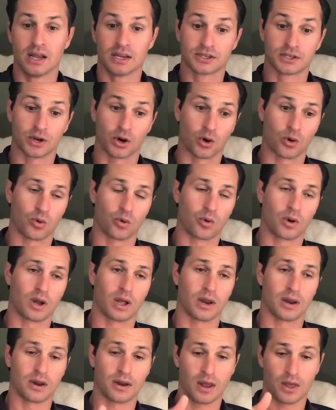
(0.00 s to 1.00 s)
So
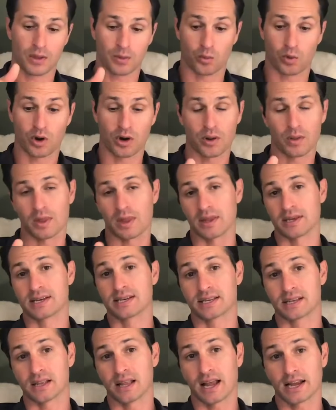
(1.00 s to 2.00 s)
another one, and this is the